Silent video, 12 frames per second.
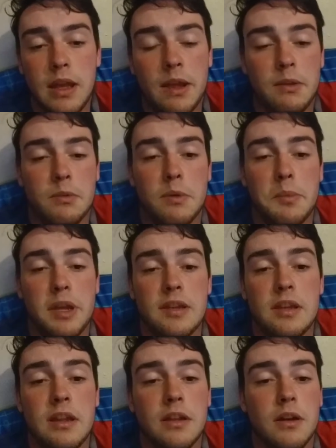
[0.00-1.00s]
It's what
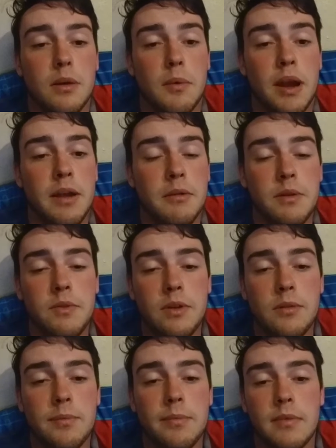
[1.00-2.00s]
makes it either a rant
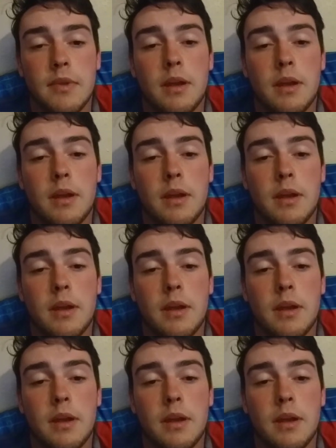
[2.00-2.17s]
review,